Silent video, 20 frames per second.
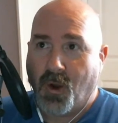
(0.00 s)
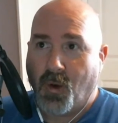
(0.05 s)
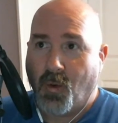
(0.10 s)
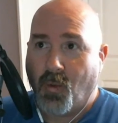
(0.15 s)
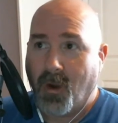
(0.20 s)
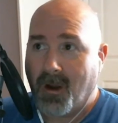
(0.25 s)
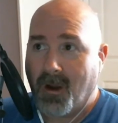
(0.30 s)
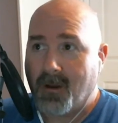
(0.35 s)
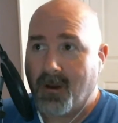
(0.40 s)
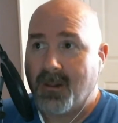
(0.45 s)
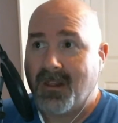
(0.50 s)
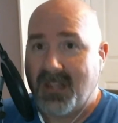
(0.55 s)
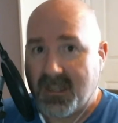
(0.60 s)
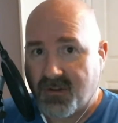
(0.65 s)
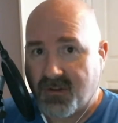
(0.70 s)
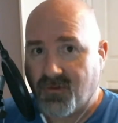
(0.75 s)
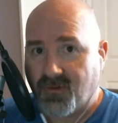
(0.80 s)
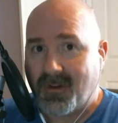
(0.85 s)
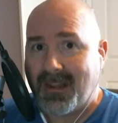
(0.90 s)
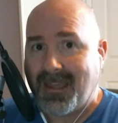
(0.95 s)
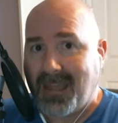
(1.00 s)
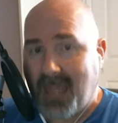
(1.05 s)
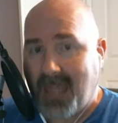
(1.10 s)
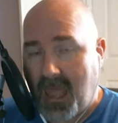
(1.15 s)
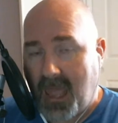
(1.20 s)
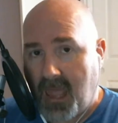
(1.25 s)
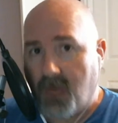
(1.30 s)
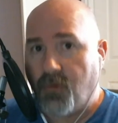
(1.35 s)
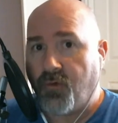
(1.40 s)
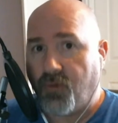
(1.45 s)
where literally
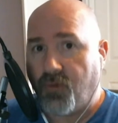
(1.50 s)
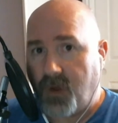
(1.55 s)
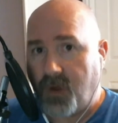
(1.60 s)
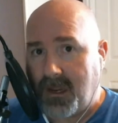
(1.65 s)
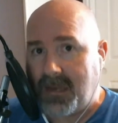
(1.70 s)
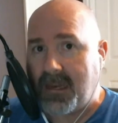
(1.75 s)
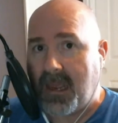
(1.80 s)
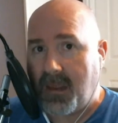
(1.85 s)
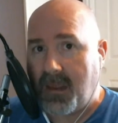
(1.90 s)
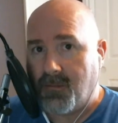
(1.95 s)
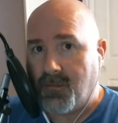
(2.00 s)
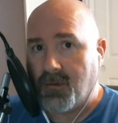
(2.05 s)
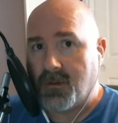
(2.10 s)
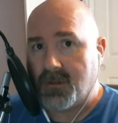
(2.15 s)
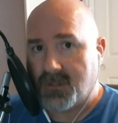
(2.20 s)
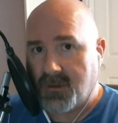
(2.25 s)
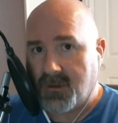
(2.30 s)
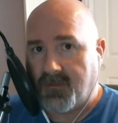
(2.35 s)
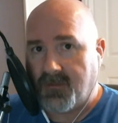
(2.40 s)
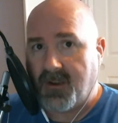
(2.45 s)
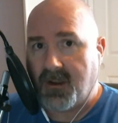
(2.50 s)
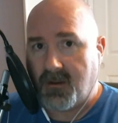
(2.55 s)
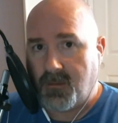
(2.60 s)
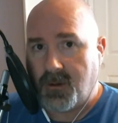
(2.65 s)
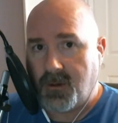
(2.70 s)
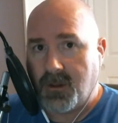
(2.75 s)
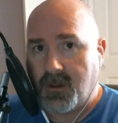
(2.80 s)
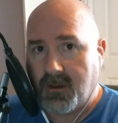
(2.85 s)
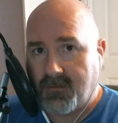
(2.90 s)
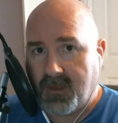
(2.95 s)
every table is
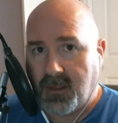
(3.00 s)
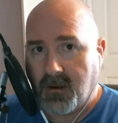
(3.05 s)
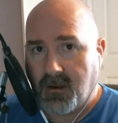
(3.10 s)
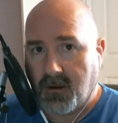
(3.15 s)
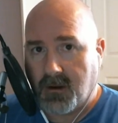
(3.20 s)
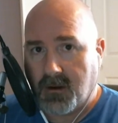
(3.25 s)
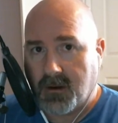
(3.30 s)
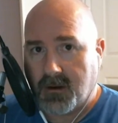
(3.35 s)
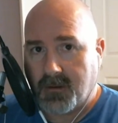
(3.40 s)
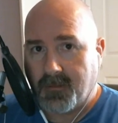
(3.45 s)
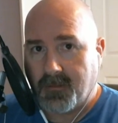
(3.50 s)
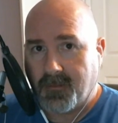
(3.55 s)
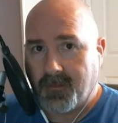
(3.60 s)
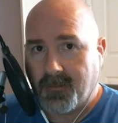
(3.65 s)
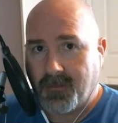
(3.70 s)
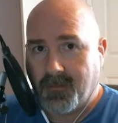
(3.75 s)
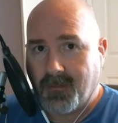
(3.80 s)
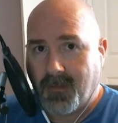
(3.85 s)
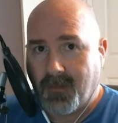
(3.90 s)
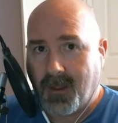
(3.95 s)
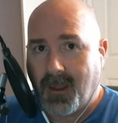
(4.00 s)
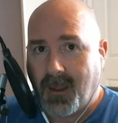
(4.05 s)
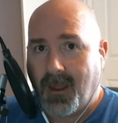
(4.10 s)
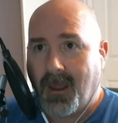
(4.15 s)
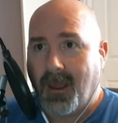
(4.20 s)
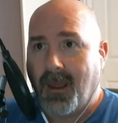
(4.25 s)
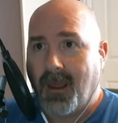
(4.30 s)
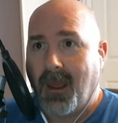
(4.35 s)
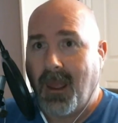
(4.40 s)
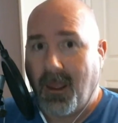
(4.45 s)
available in VR.
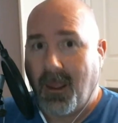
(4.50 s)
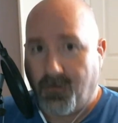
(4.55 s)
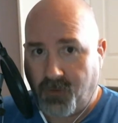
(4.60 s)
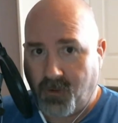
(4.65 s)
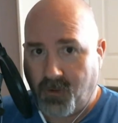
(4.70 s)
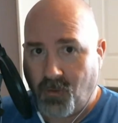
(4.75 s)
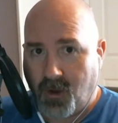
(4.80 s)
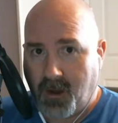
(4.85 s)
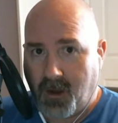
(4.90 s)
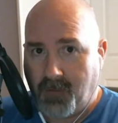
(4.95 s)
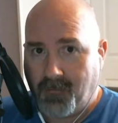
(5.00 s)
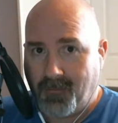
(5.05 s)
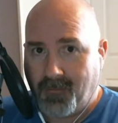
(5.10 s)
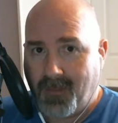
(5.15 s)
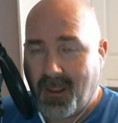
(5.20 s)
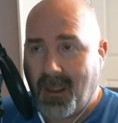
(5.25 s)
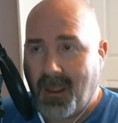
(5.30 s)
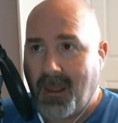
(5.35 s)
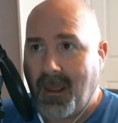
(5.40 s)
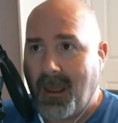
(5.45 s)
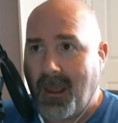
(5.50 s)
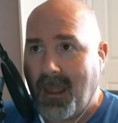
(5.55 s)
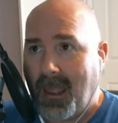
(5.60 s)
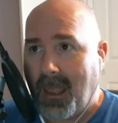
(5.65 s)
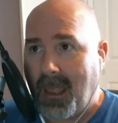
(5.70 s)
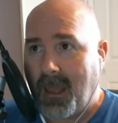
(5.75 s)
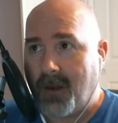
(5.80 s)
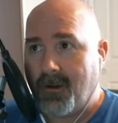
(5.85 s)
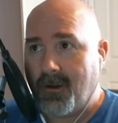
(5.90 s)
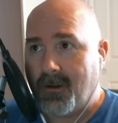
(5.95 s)
Yeah. Every one.
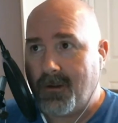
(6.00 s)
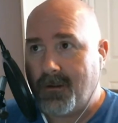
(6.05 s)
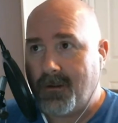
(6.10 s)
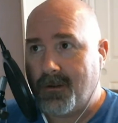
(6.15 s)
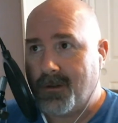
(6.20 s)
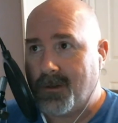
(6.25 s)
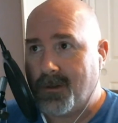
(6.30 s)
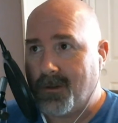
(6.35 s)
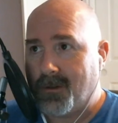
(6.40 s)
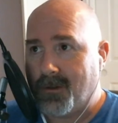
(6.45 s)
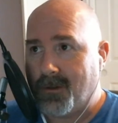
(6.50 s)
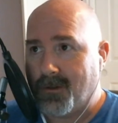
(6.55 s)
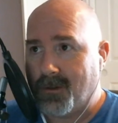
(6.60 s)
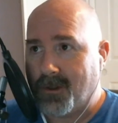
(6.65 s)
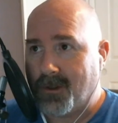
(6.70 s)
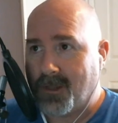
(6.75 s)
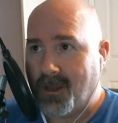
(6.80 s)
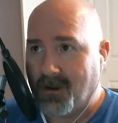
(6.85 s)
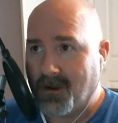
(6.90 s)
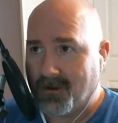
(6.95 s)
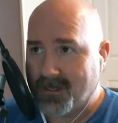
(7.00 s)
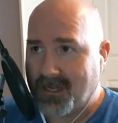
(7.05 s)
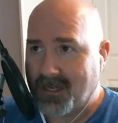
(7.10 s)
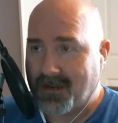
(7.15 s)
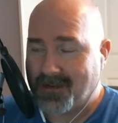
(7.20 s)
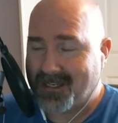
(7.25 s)
And here's how